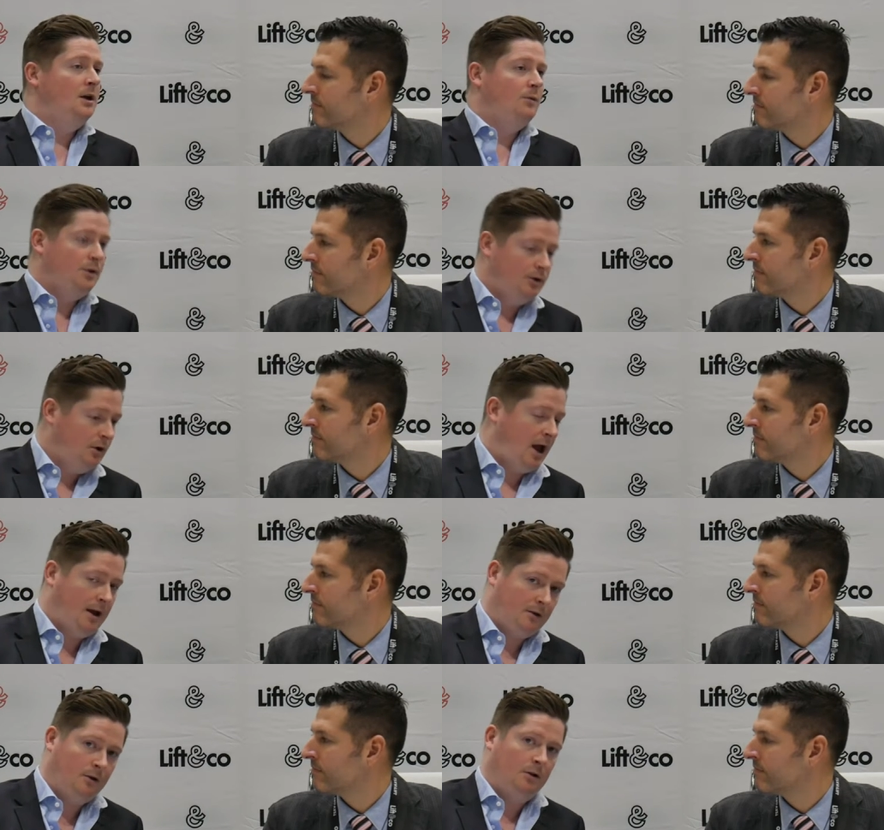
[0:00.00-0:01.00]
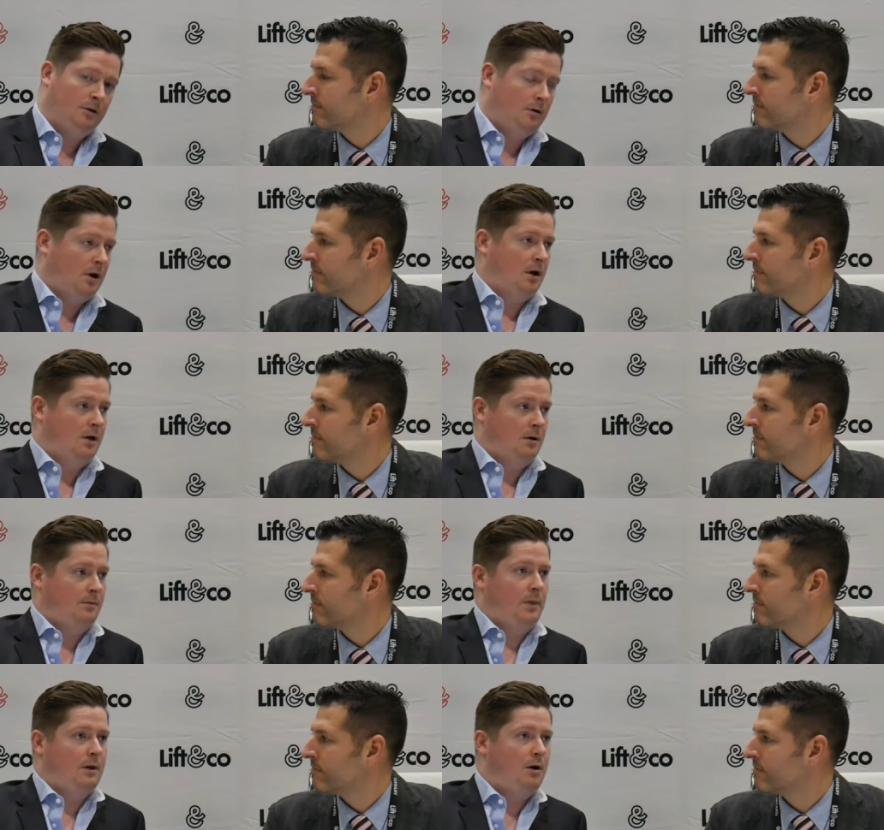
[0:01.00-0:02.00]
Speaker 1: We do handle
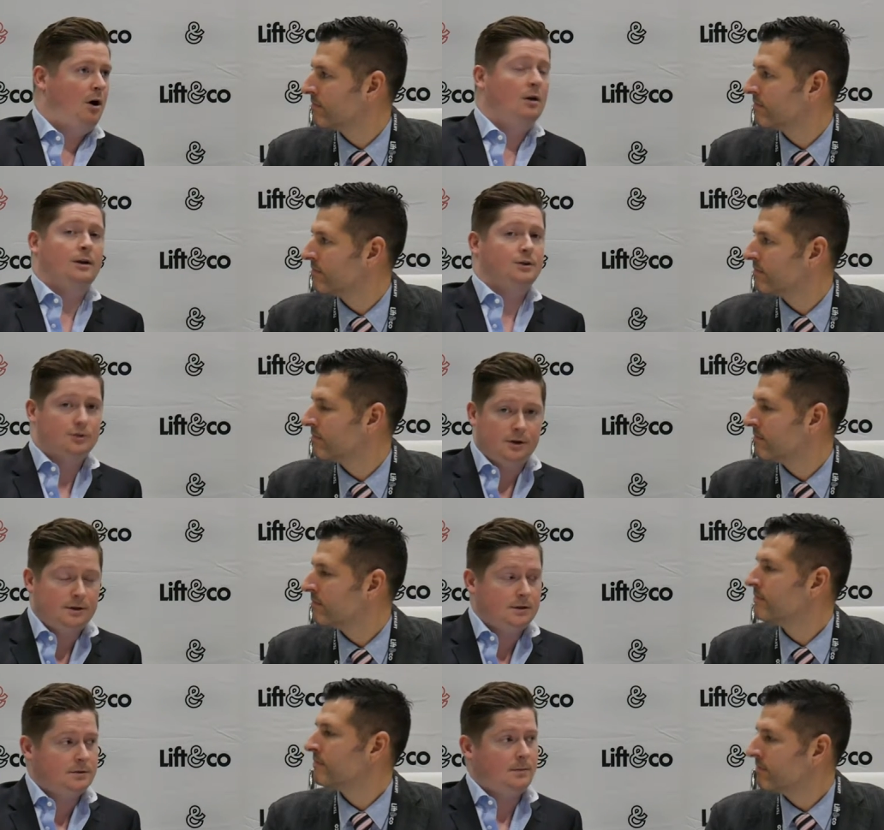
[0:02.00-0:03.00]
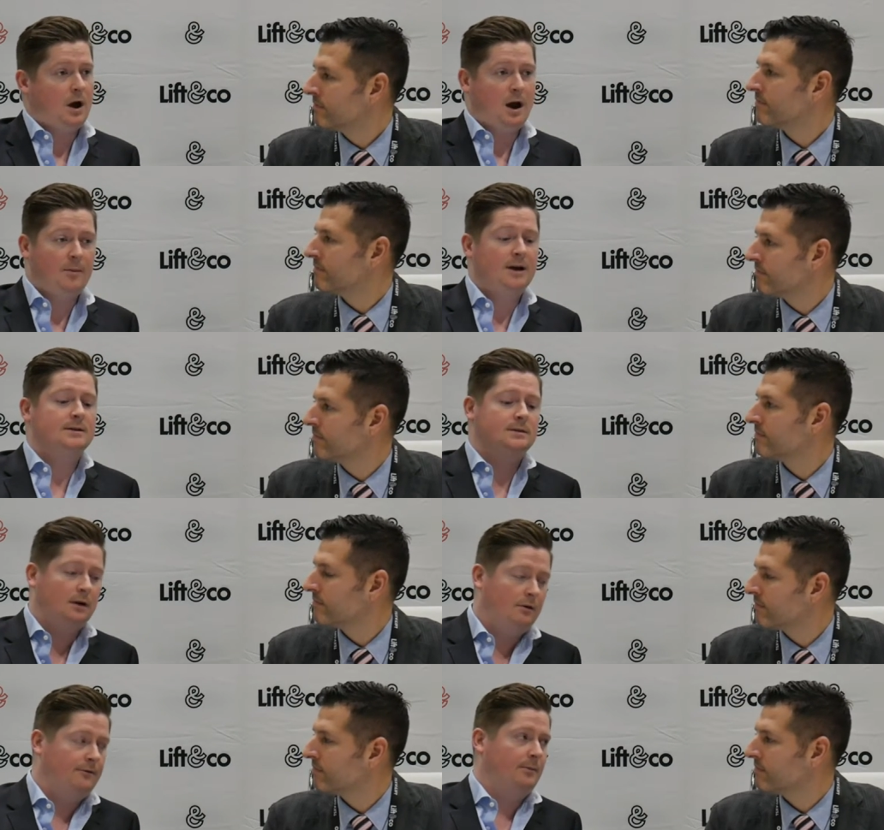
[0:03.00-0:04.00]
um, all industries. I
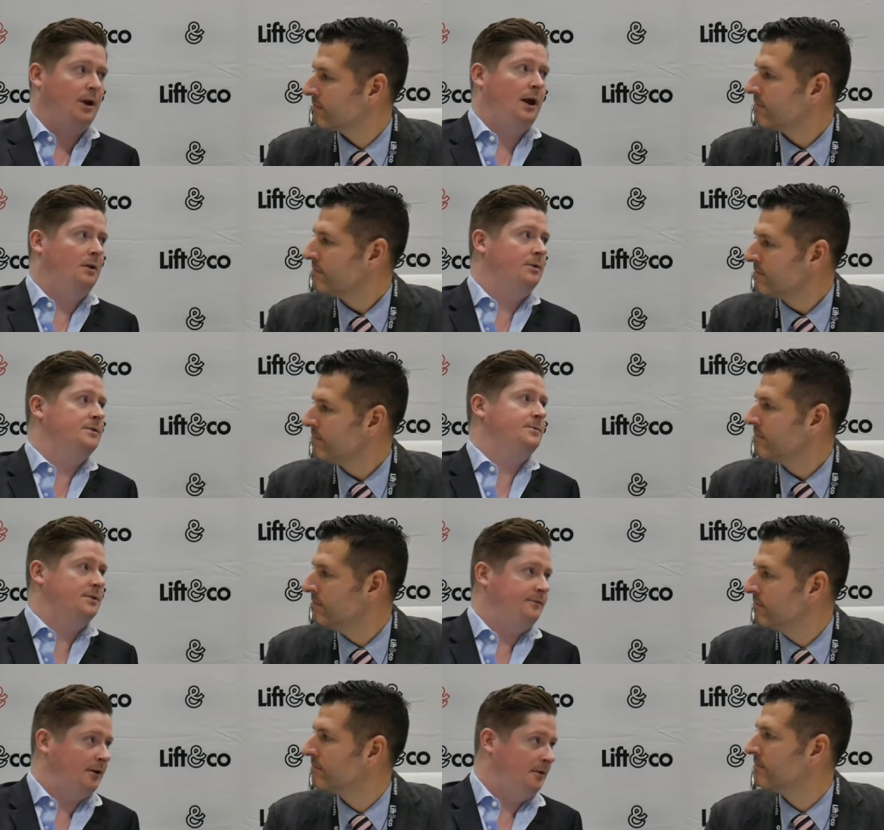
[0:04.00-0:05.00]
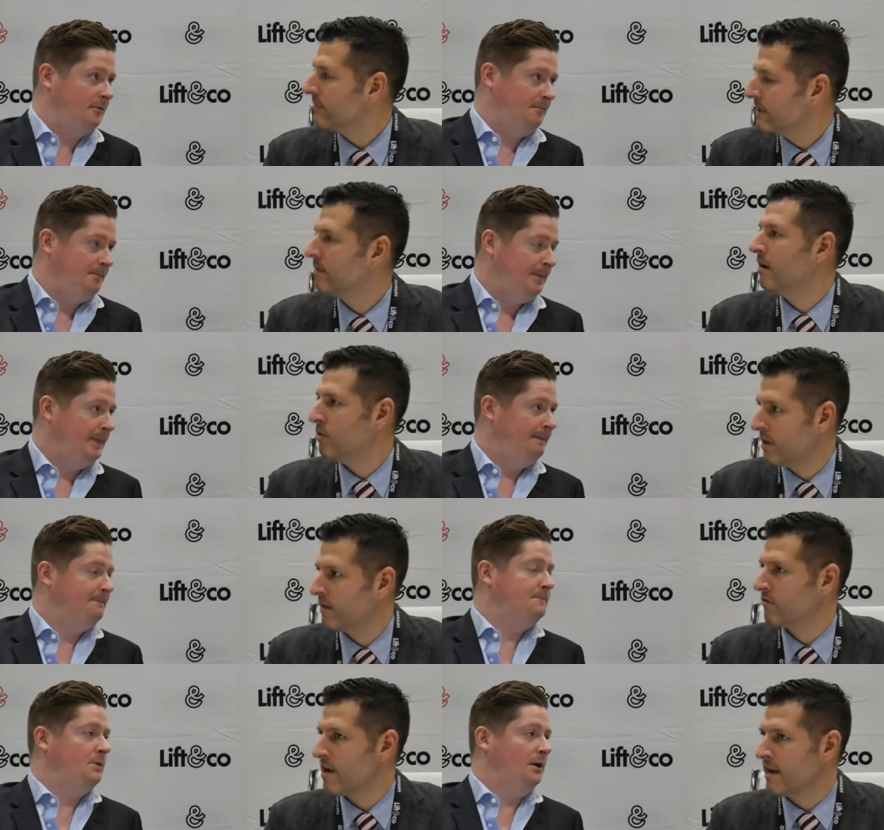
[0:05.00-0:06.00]
myself am cannabis specific.
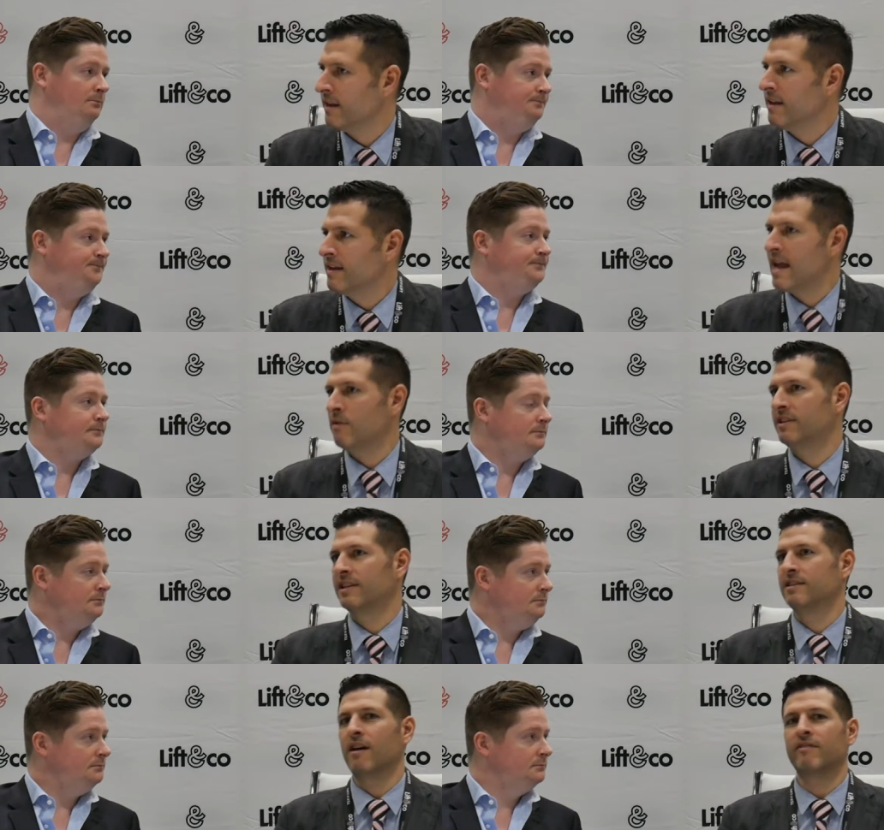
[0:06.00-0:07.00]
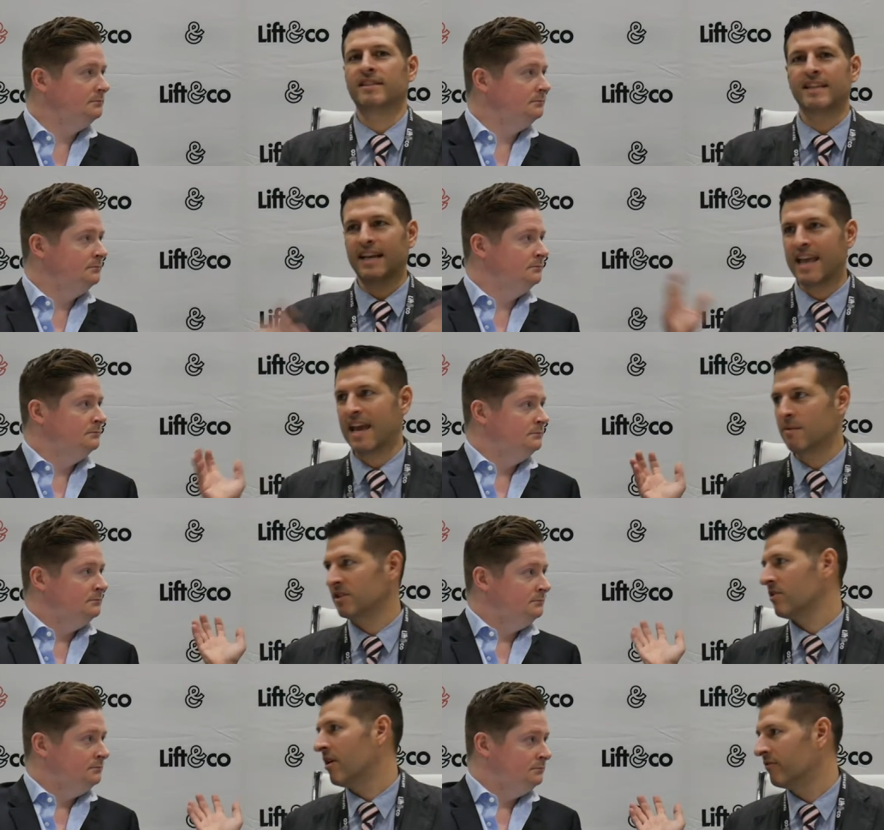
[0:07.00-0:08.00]
Speaker 2: Okay, great. Now, this is obviously a
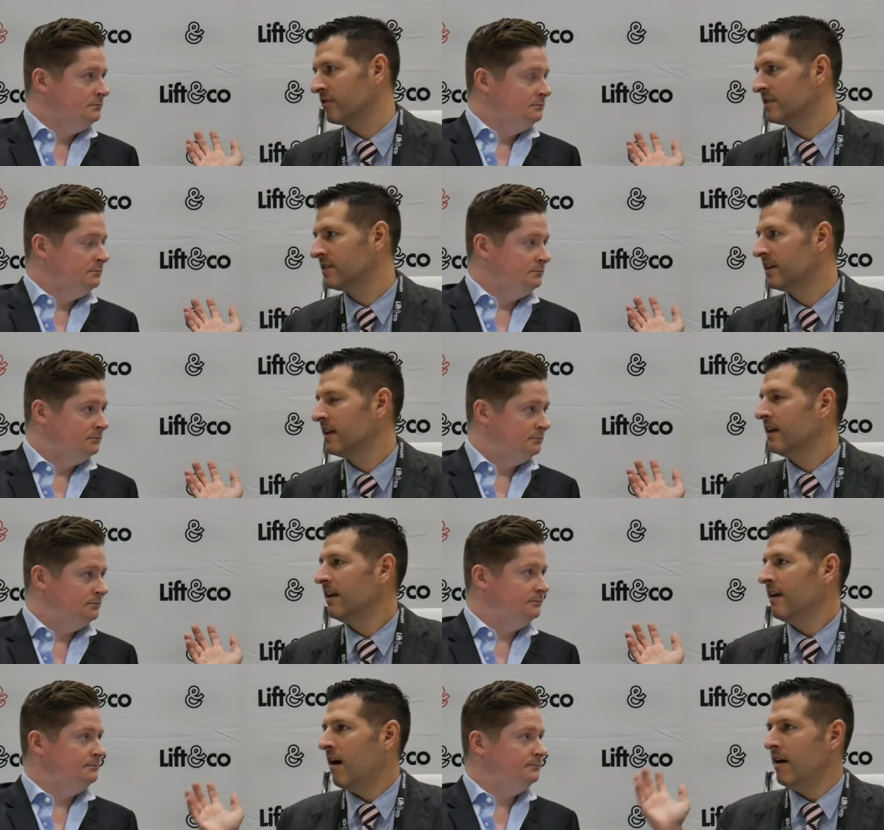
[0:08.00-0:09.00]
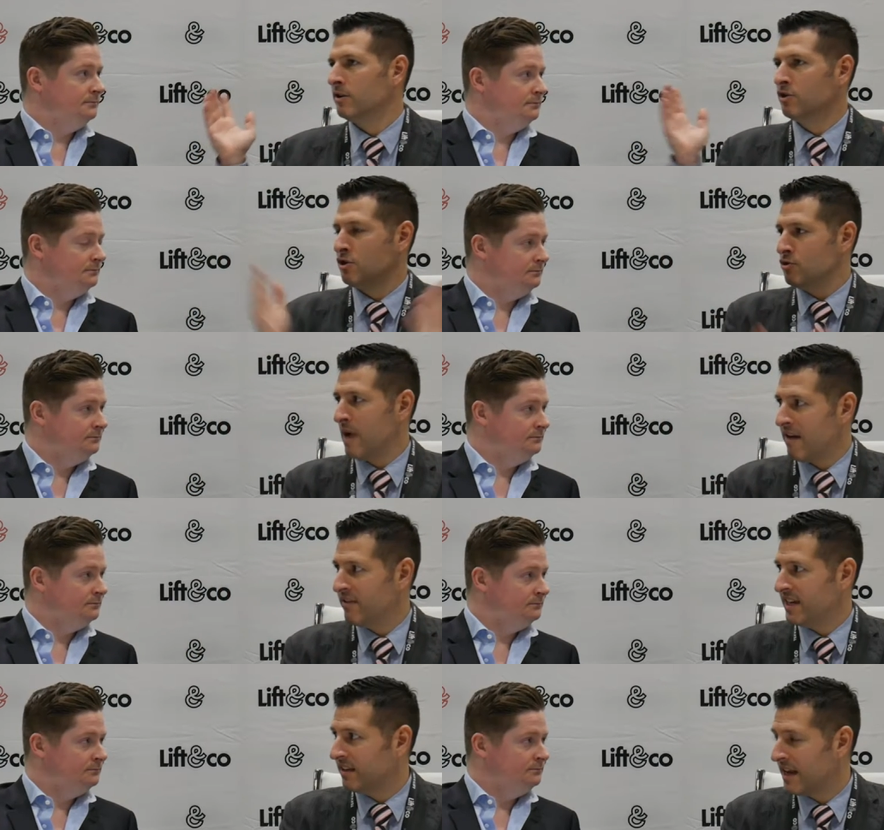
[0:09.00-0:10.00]
cannabis conference. Do you have
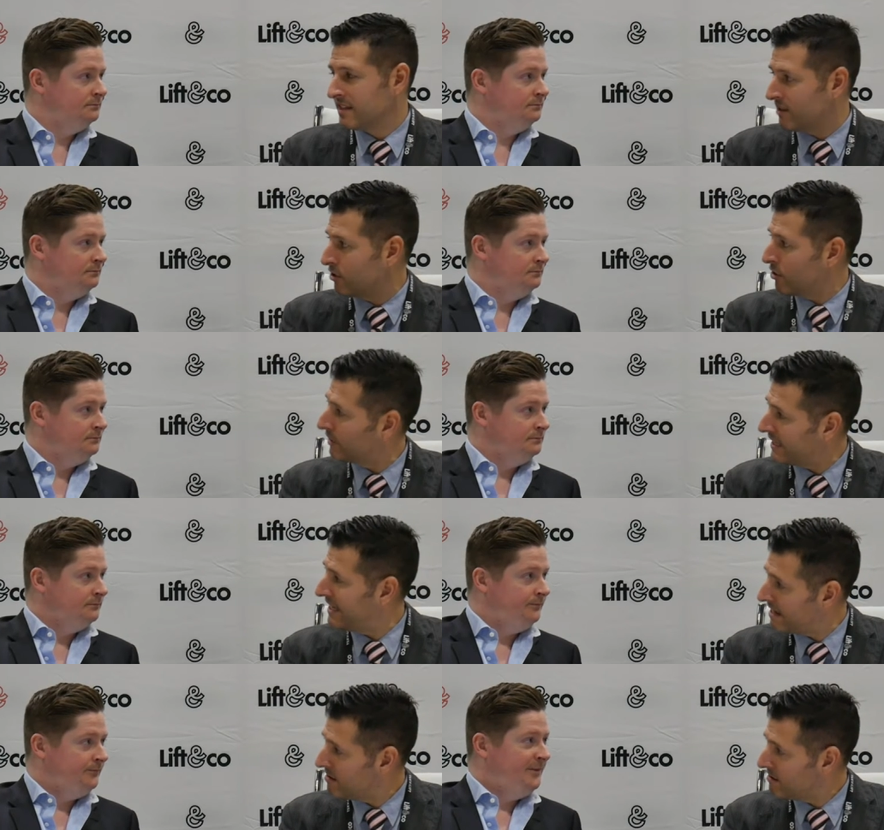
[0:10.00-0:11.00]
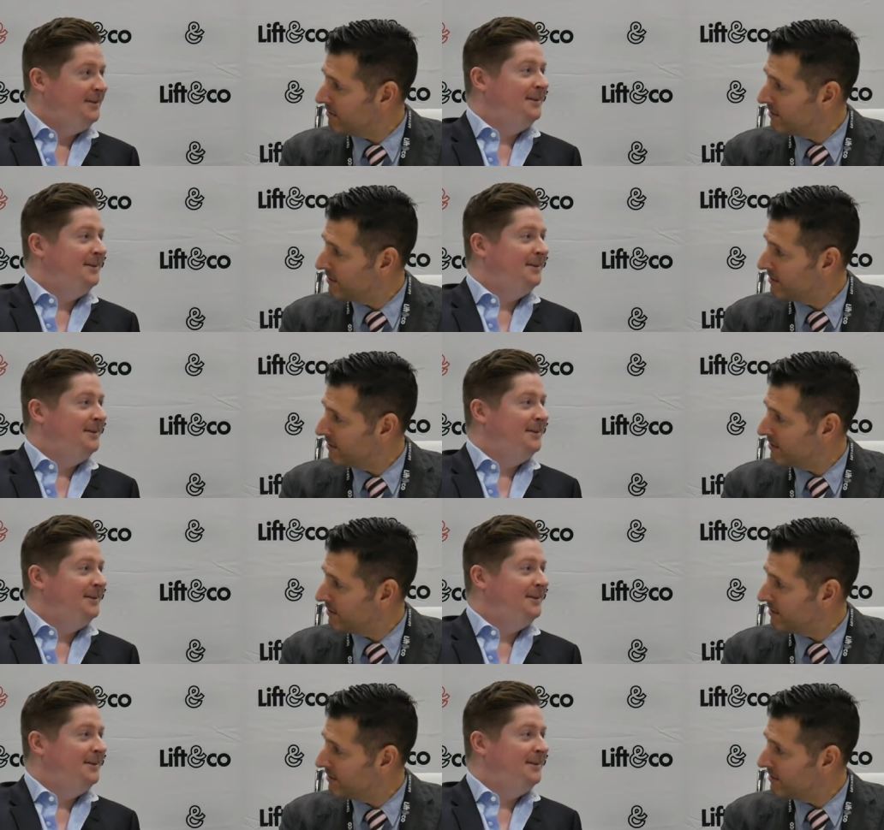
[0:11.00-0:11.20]
any clients that are currently here?